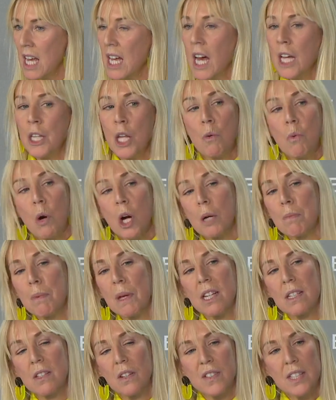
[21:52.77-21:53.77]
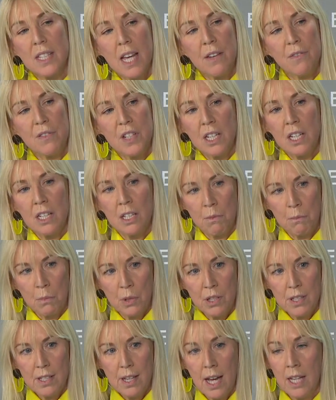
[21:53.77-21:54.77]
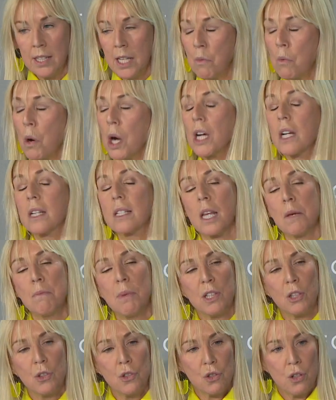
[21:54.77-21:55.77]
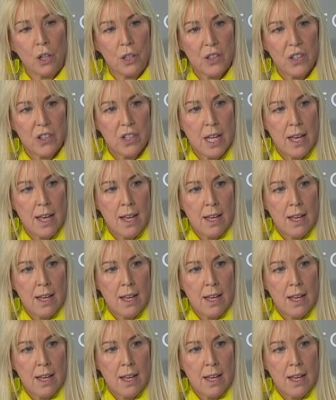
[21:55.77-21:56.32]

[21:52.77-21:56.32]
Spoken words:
And they work because of safety in numbers, and they work because they build trust,